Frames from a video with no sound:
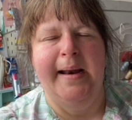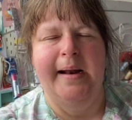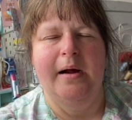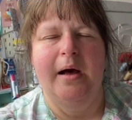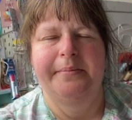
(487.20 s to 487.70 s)
and
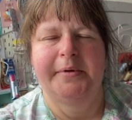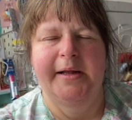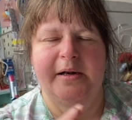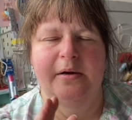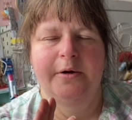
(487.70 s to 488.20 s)
it comes
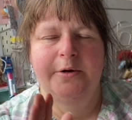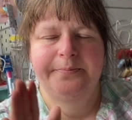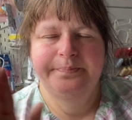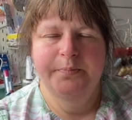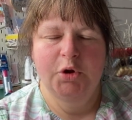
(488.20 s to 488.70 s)
in
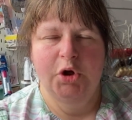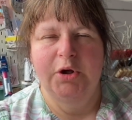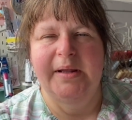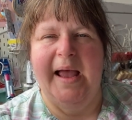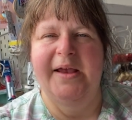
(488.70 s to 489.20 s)

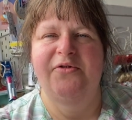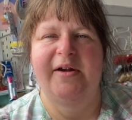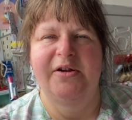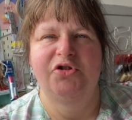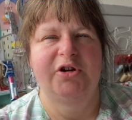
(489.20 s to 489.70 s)
two size
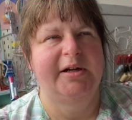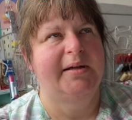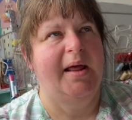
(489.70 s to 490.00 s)
ranges.